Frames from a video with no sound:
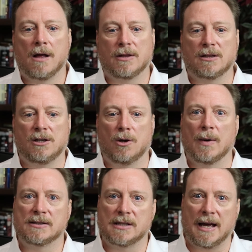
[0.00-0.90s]
that the
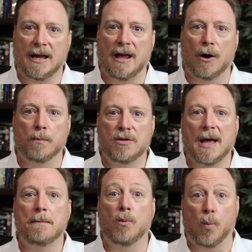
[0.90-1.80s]
USA help
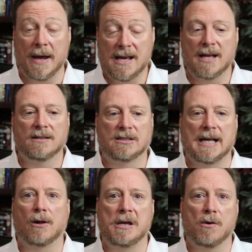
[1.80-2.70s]
them weaken
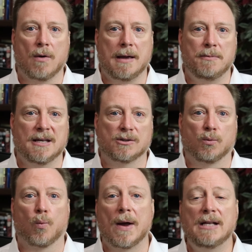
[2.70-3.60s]
Saudi Arabia's
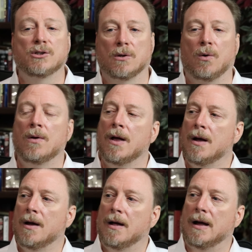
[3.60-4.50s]
regional
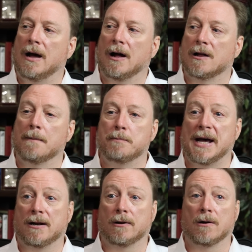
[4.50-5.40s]

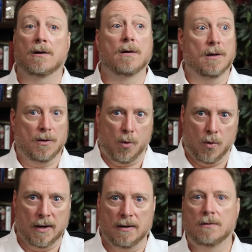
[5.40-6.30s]
competitor,
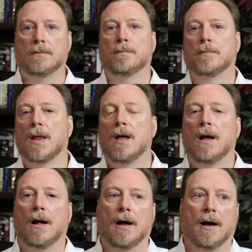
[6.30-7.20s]
oil,
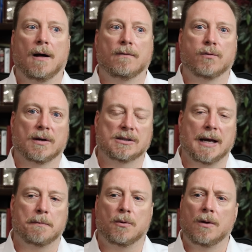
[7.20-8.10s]
for
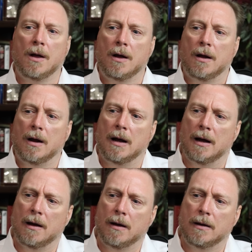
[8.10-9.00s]
example,
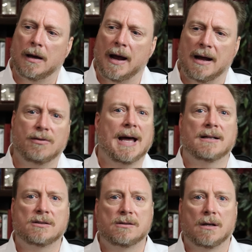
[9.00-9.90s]
and
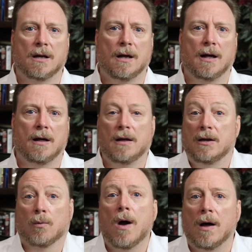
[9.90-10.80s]
that's
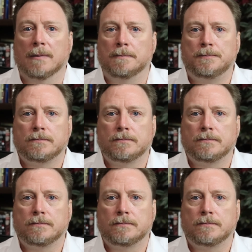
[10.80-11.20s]
Iran.